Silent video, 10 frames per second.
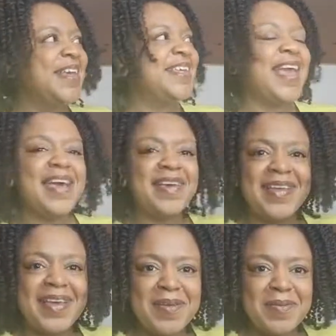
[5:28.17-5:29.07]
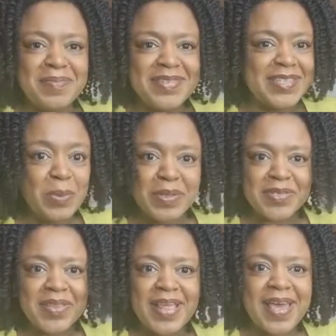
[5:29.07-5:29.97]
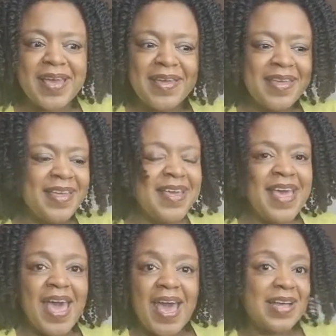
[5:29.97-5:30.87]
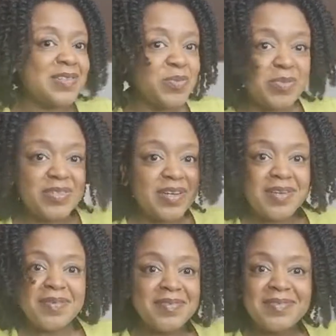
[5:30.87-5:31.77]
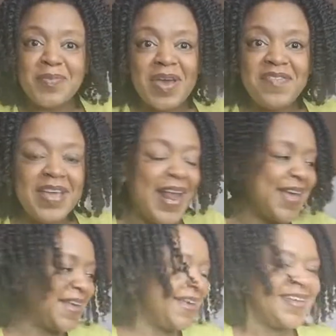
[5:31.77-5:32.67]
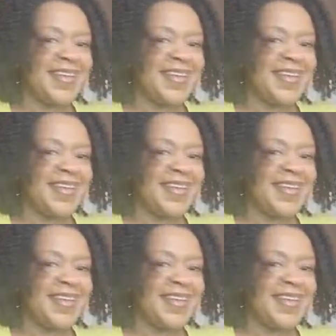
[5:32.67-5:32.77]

yeah, um, see what's on there and order whatever you like.